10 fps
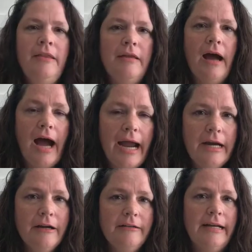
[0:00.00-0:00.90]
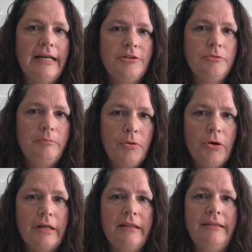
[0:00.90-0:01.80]
the IRS
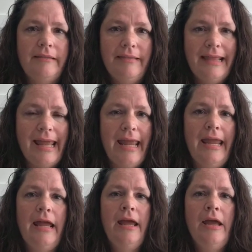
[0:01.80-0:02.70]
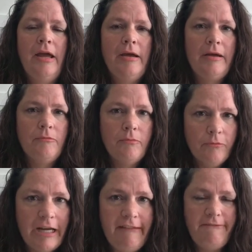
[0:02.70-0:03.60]
reported that they
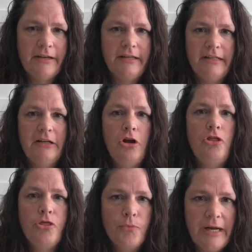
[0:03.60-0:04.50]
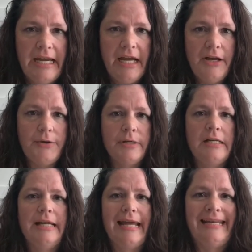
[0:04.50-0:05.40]
refunded
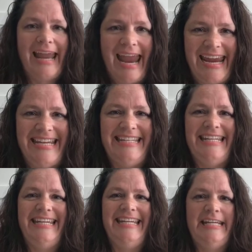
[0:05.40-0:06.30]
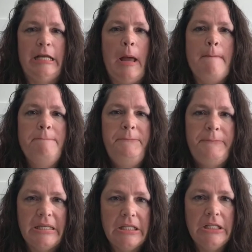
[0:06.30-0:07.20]
$318
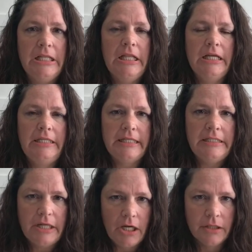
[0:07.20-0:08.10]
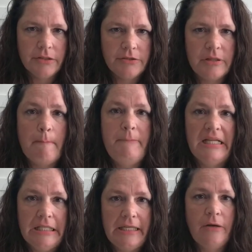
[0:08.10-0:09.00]
billion,
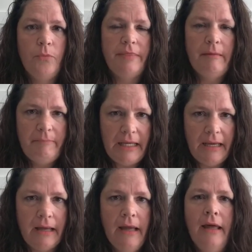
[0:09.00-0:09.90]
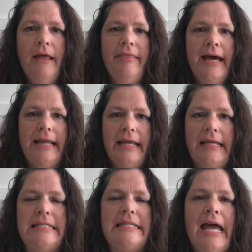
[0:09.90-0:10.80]
billion with a B. That
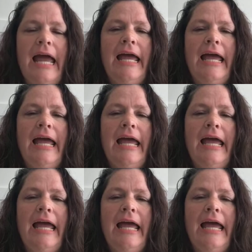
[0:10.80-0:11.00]
is